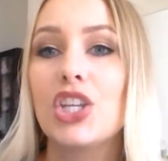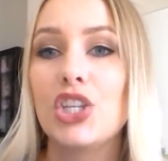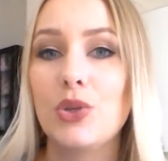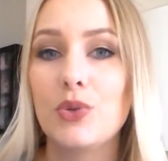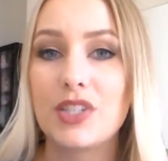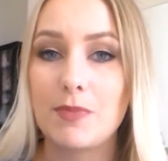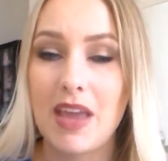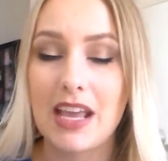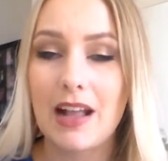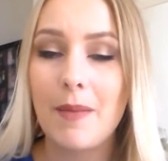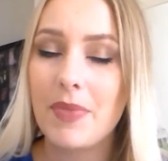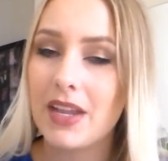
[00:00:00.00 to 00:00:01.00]
used
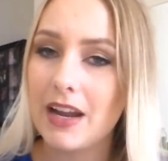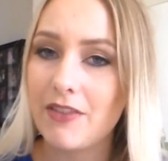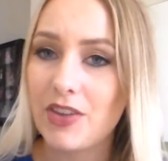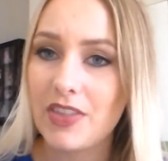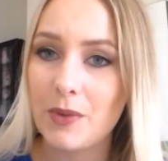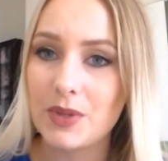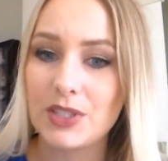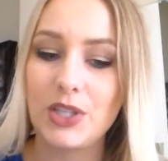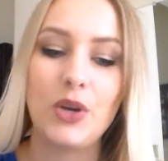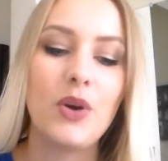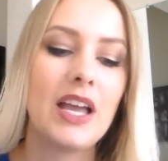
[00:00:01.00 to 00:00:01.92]
makeup, that everything was new.